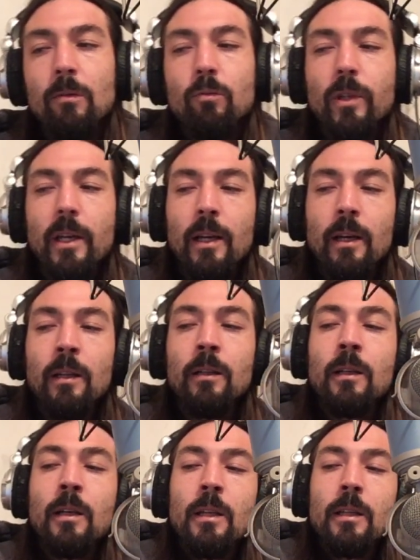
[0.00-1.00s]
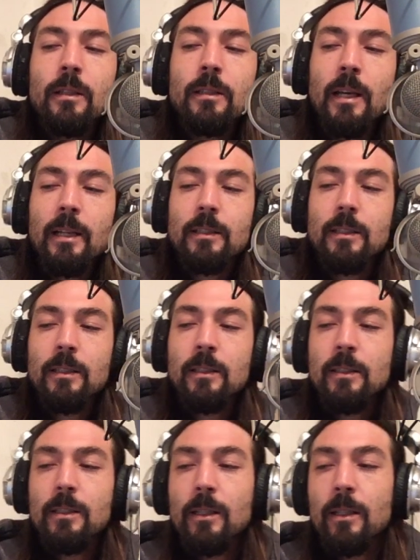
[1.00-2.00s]
We had the
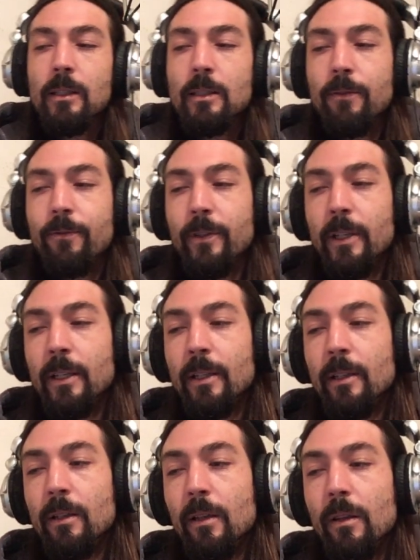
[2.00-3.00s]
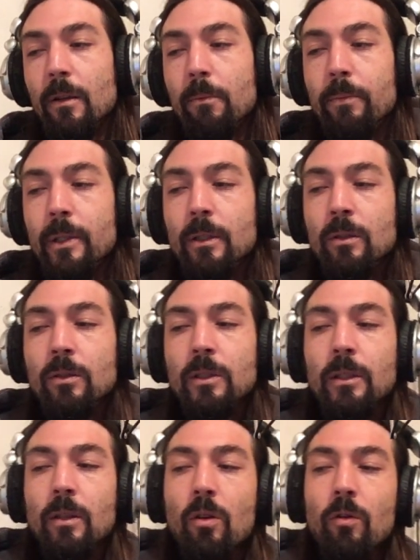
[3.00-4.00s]
Texans defeating the Bills
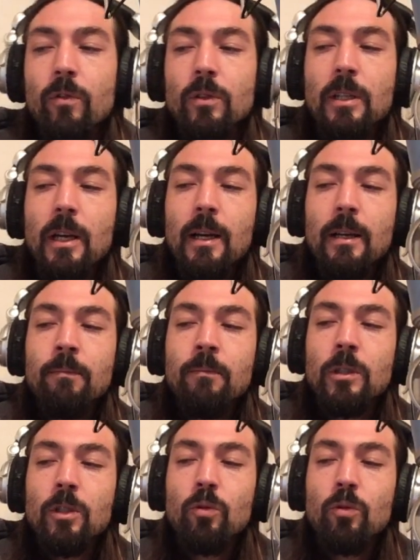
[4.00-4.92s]
in overtime,